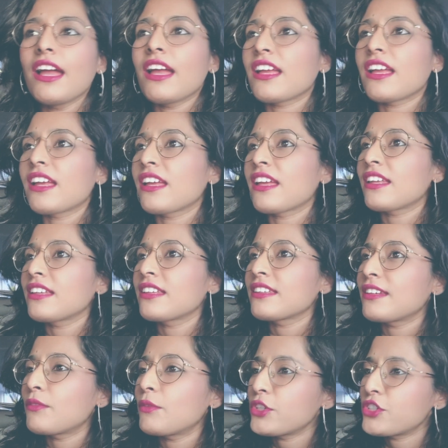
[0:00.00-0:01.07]

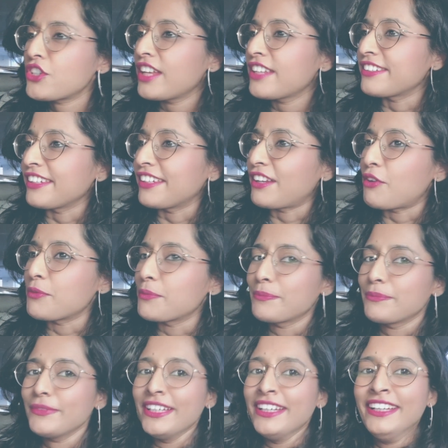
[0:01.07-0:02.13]
and what should i say
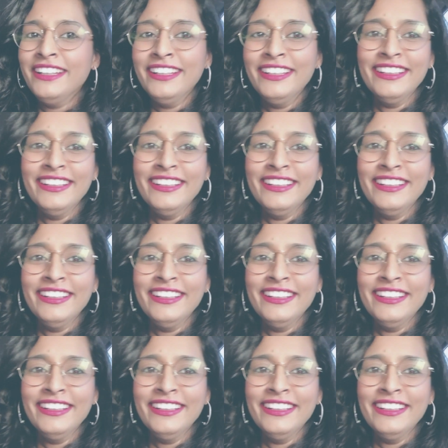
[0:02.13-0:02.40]
now